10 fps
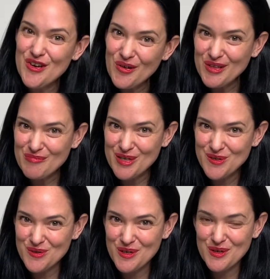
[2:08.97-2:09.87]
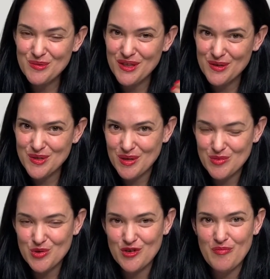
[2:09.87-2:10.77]
only be triggered when there's some
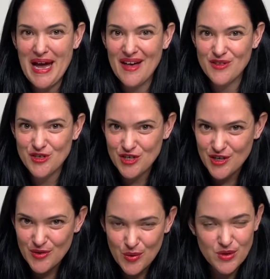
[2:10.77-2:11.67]
sort of pathogen